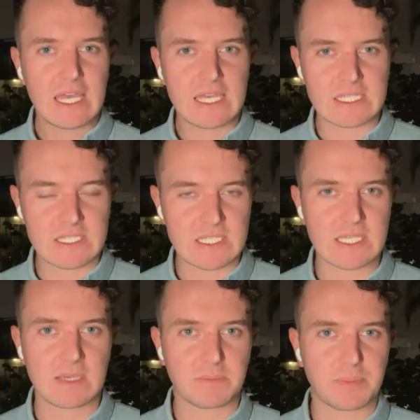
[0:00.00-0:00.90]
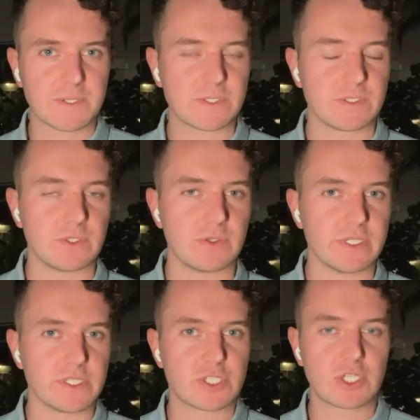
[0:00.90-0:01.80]
is the same person who
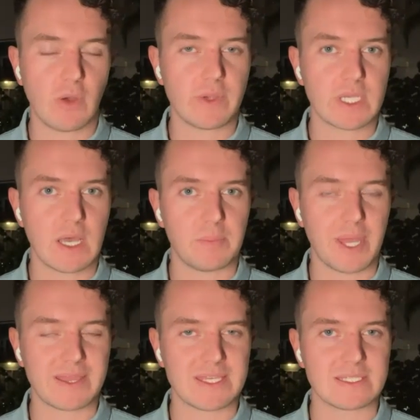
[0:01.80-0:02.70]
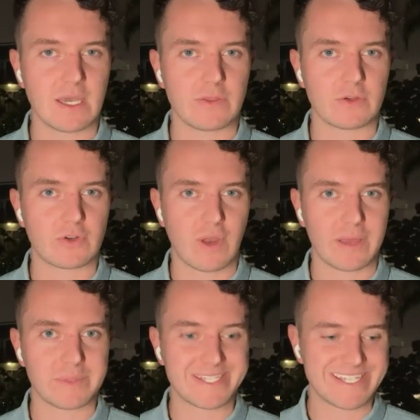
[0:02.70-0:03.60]
is showing up at these other
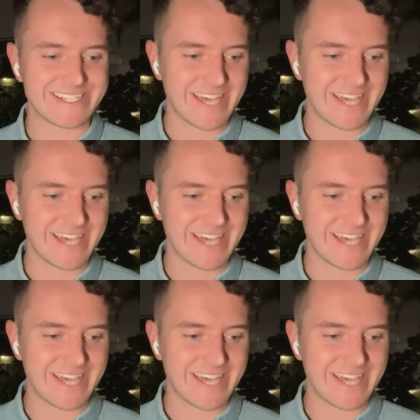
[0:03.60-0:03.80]
crime scenes.